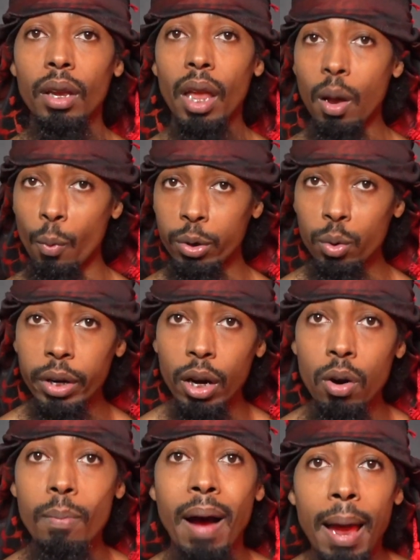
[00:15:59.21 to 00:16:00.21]
And when you get
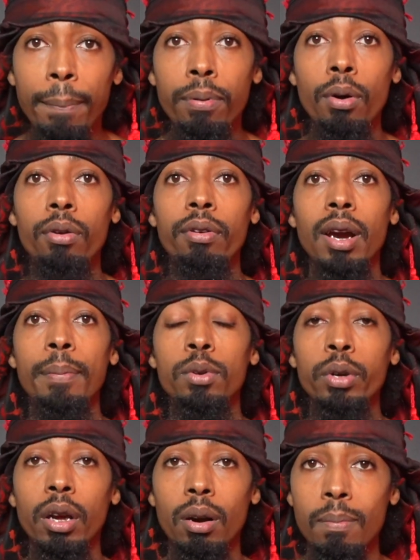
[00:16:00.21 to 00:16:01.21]
on my program and
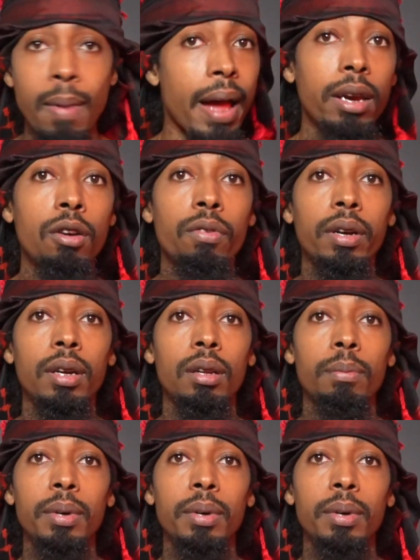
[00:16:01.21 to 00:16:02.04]
you get on my curriculum,